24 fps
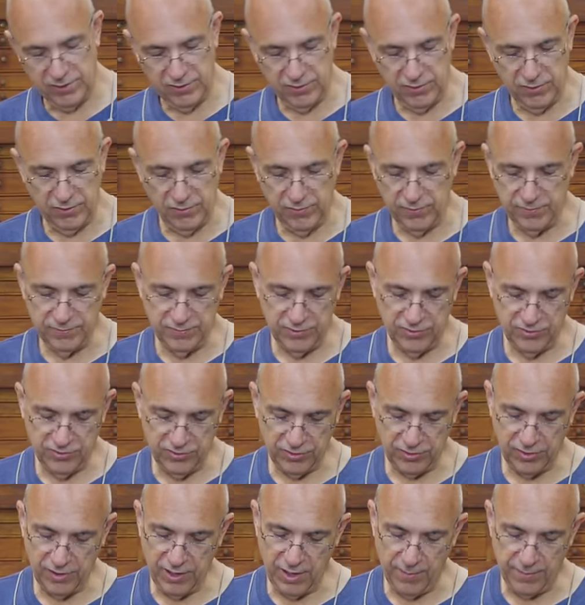do. Just
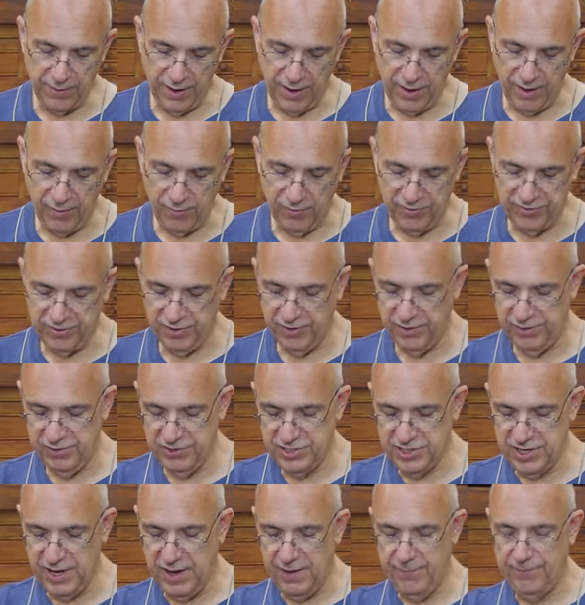took a couple of hours here in the
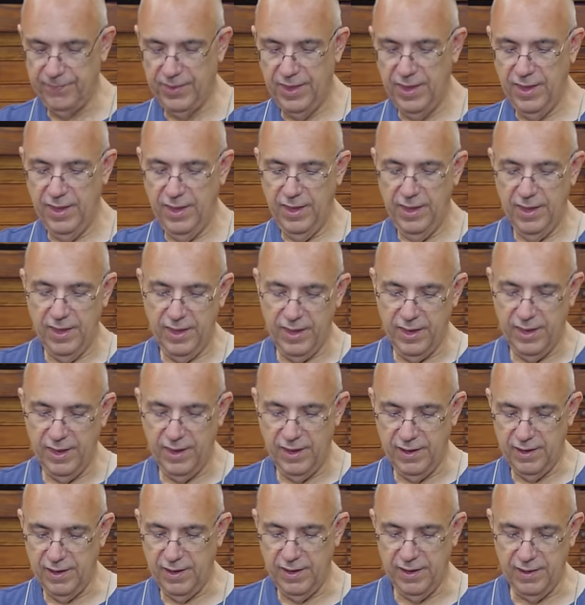shop,
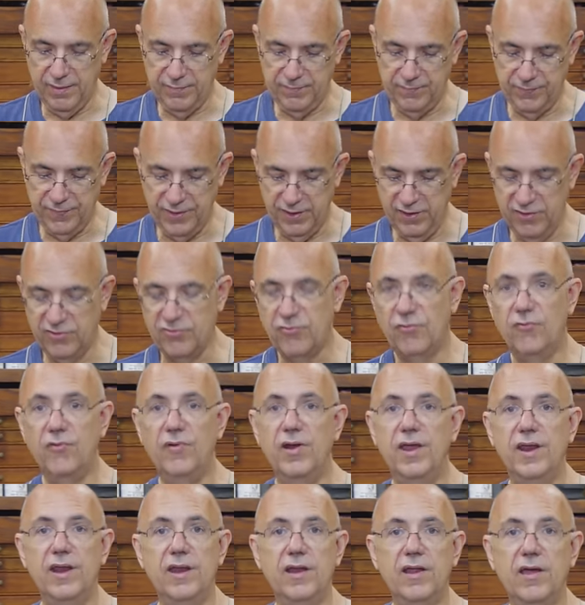and uh, it's
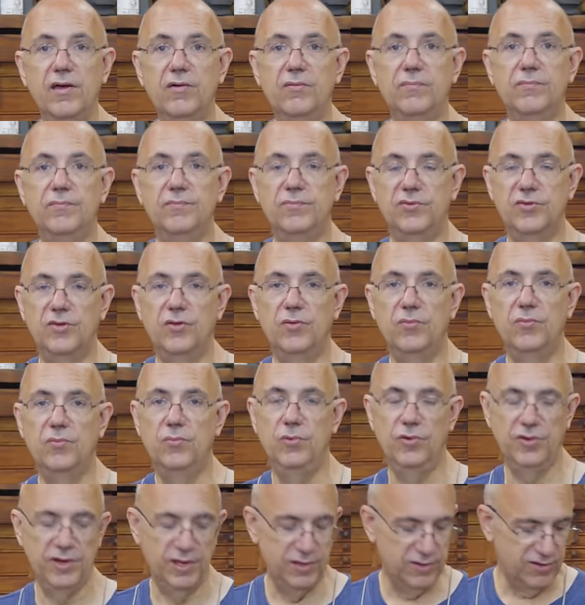ready to go. So
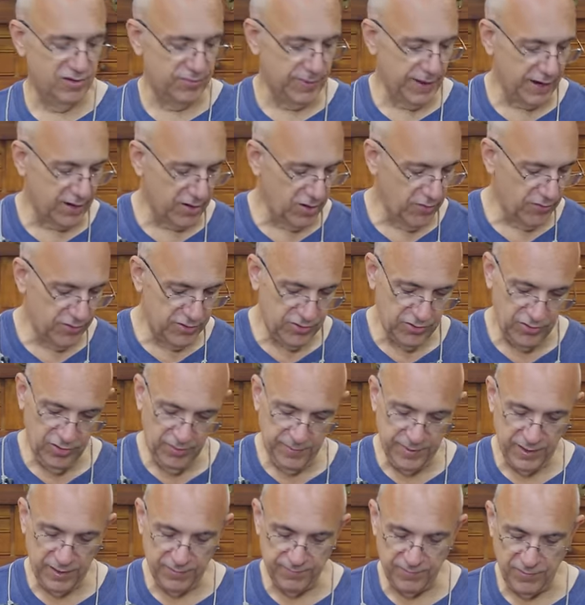we'll get this back over to
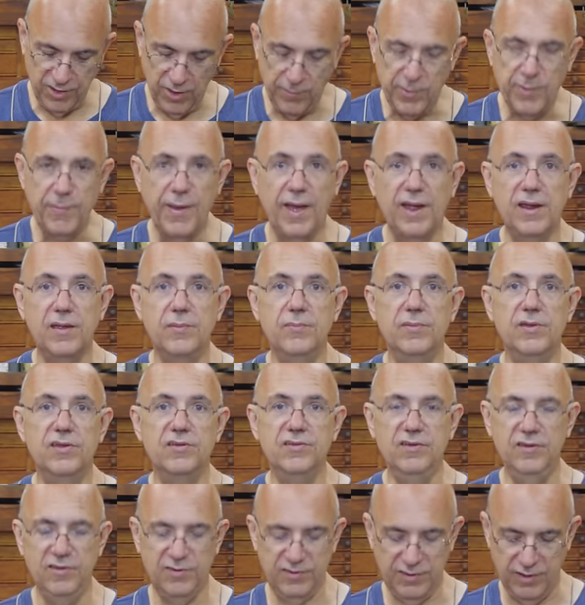them, and they'll be back in
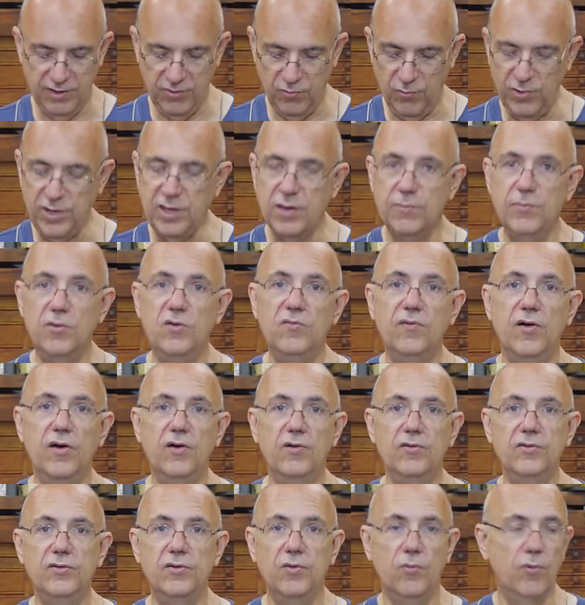business, and we can move
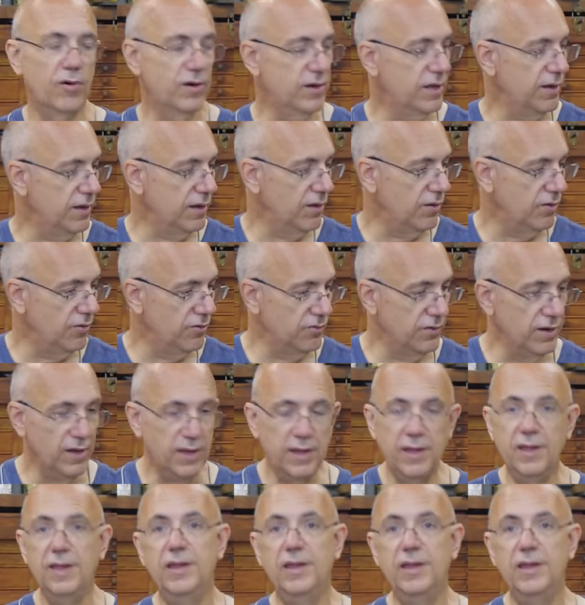on to working on